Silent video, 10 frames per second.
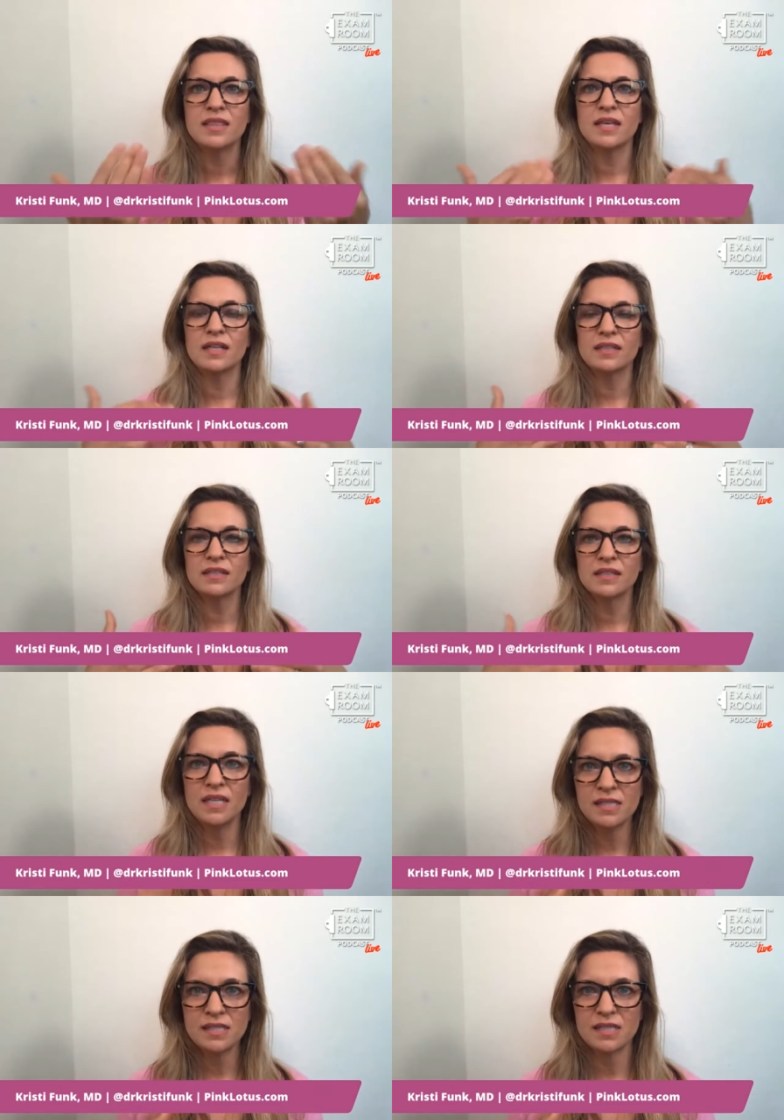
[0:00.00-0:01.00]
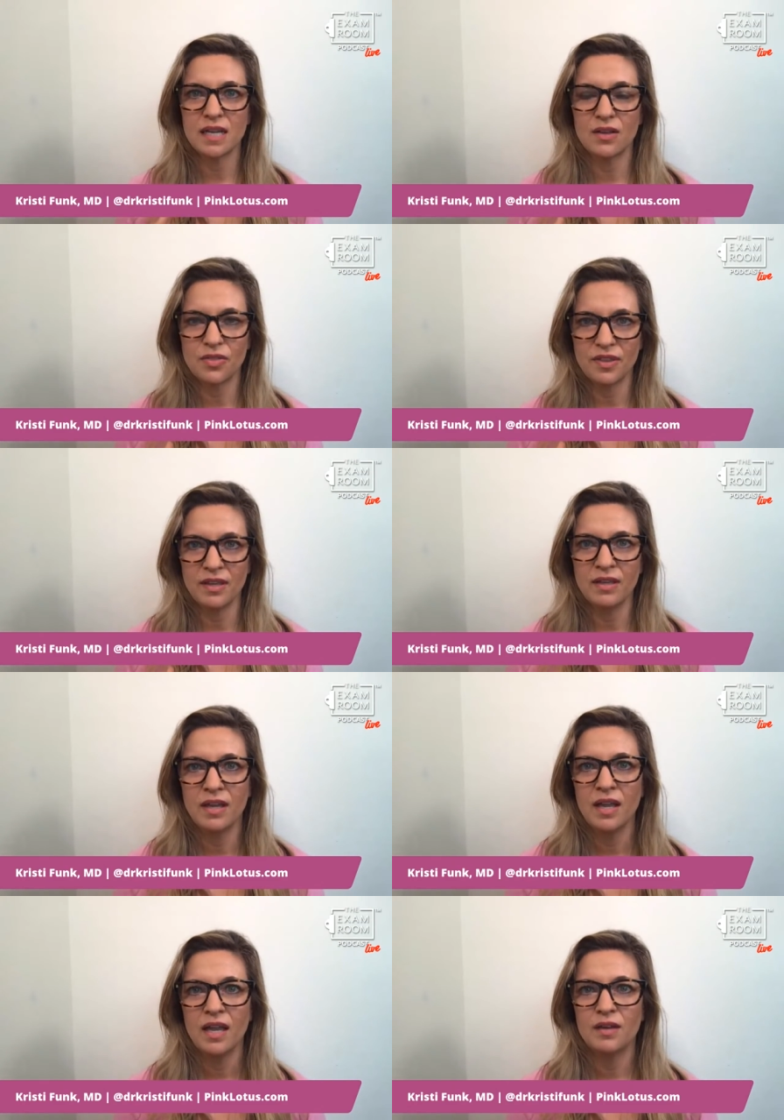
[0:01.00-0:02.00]
The least healthy
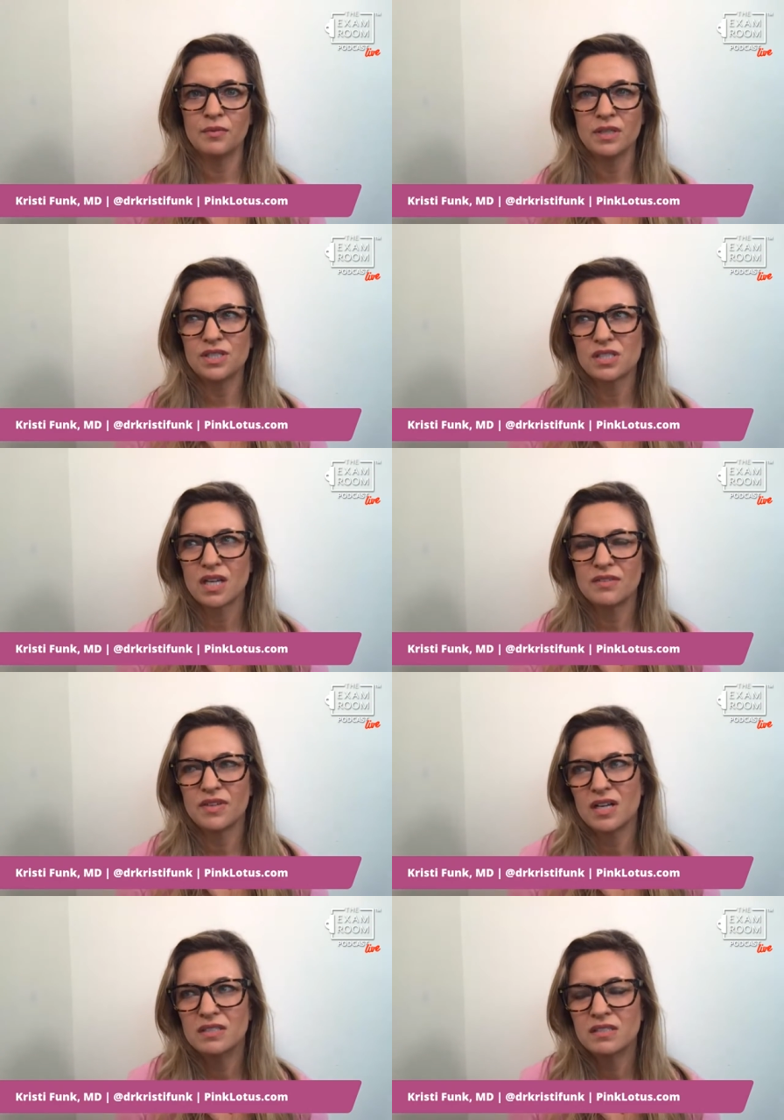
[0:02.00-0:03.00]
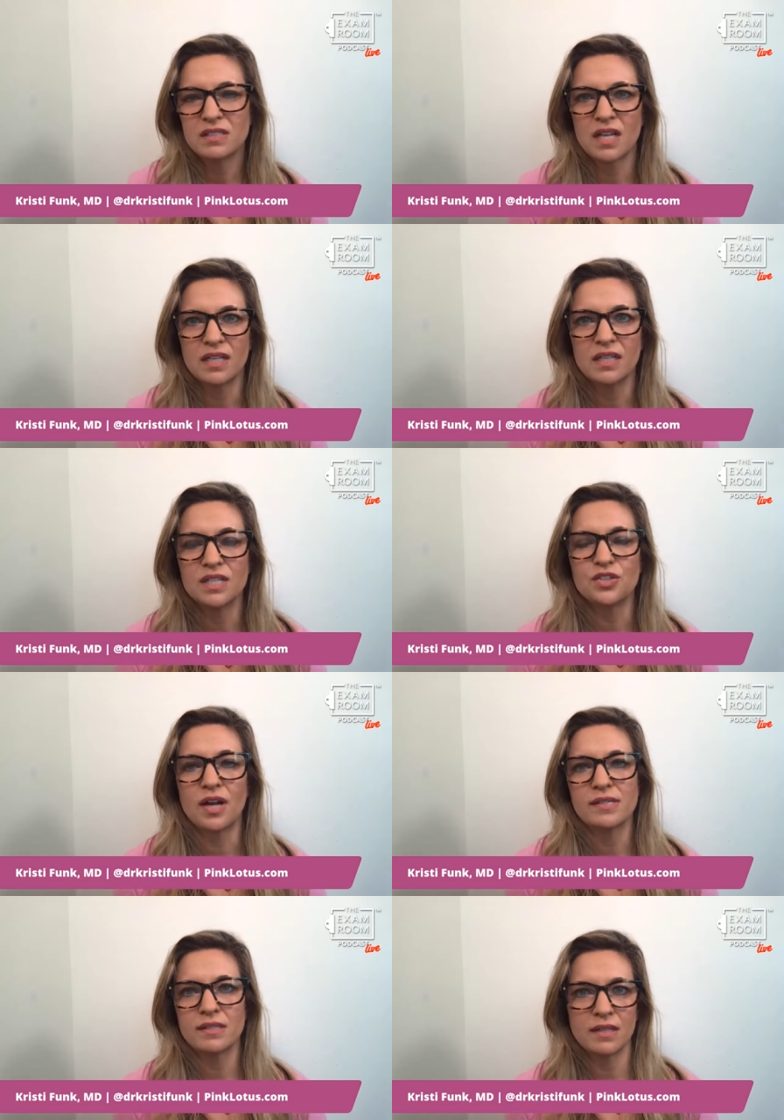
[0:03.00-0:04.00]
and really just kind of unstudied is your
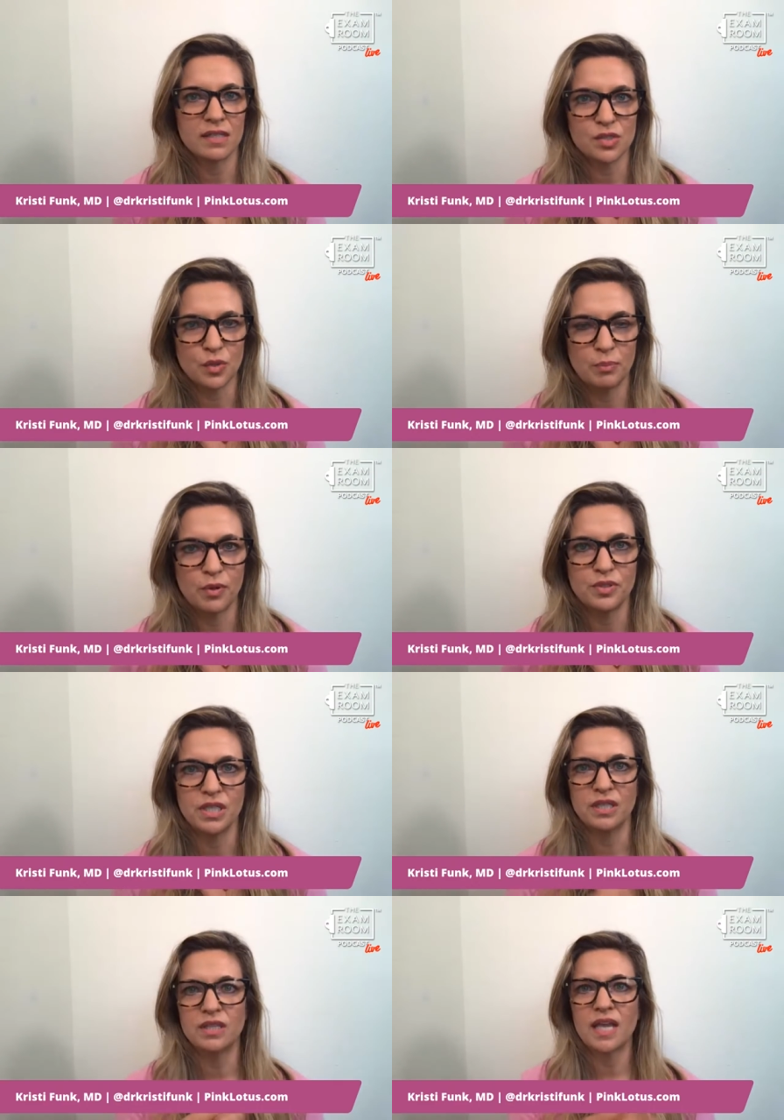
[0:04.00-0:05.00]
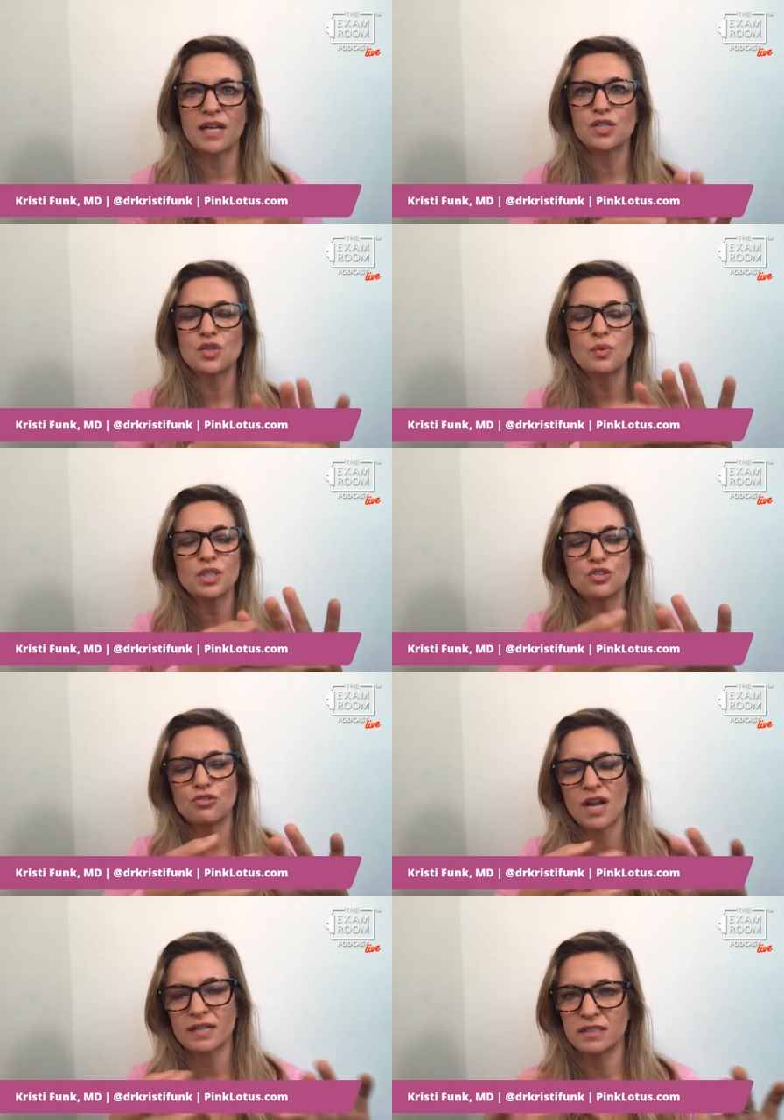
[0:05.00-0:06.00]
isolated soy protein that is so
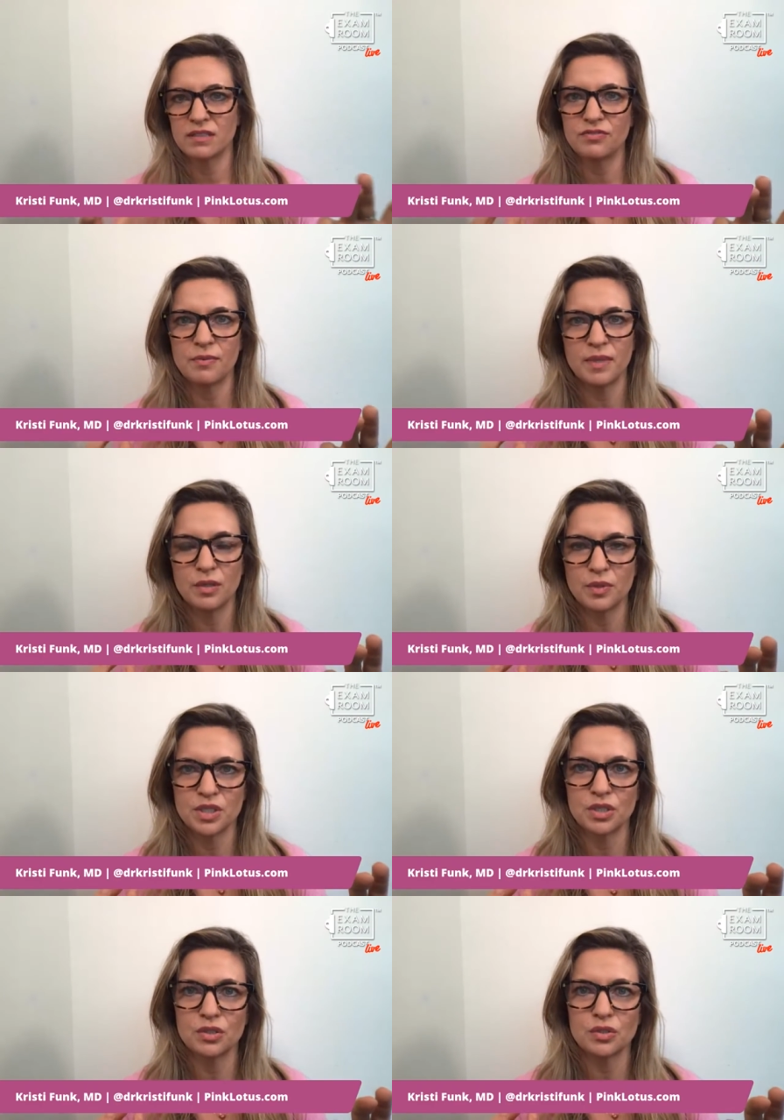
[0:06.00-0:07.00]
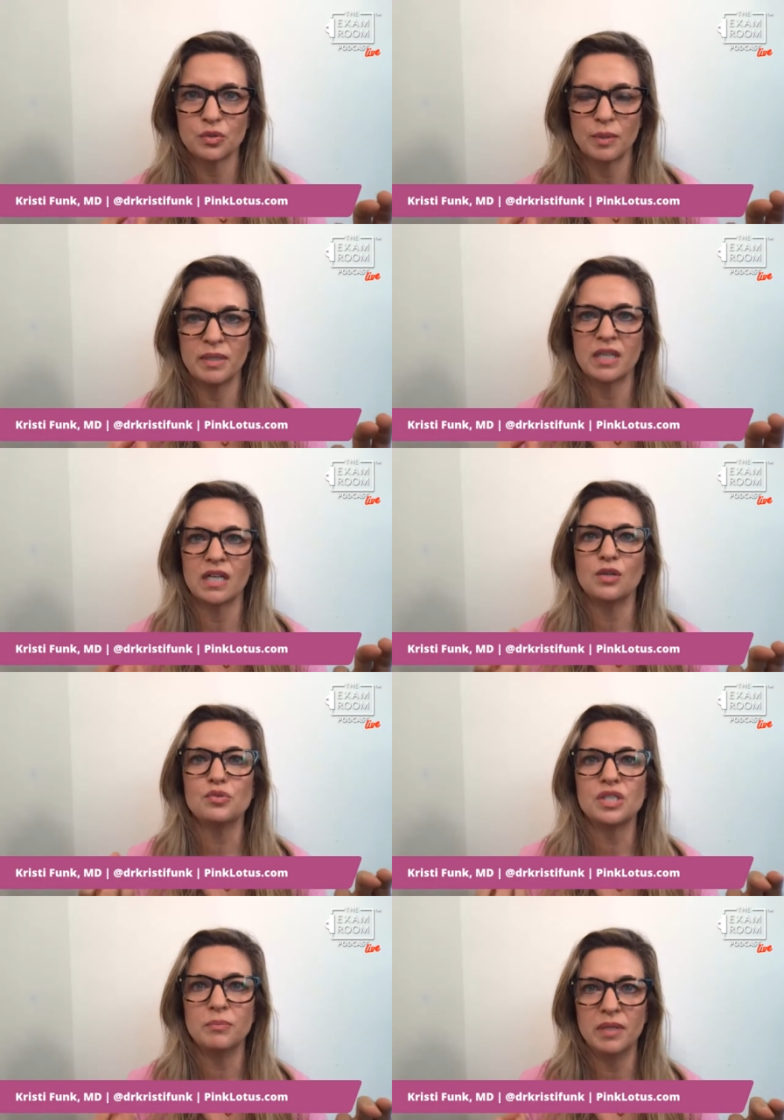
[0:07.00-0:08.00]
extracted from the original soybean that it
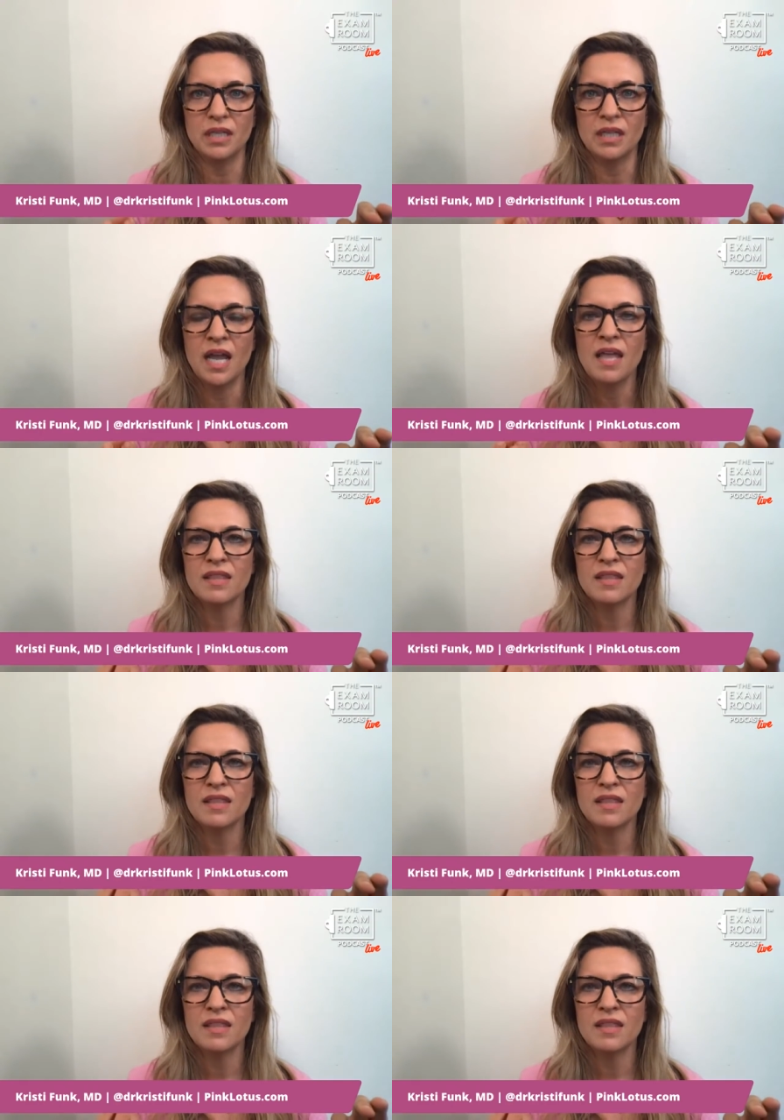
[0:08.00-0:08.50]
used to be